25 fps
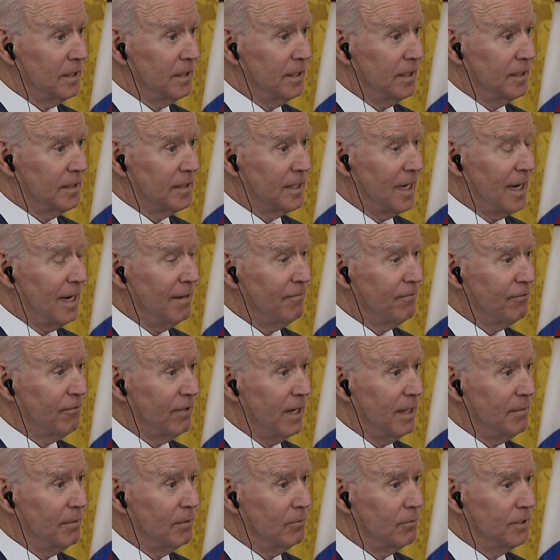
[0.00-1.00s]
in the time
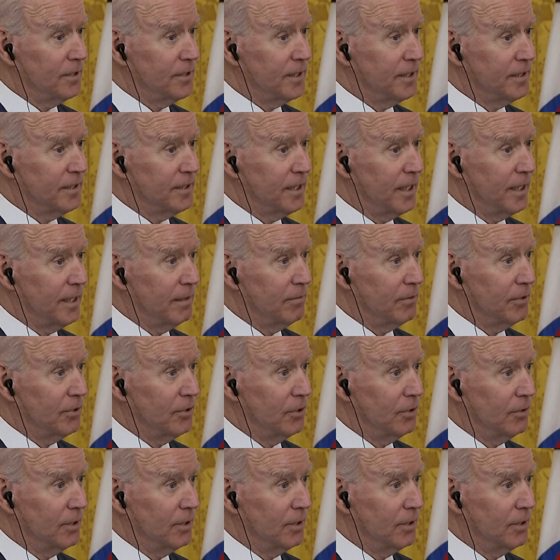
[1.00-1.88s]
frame in which he said he would do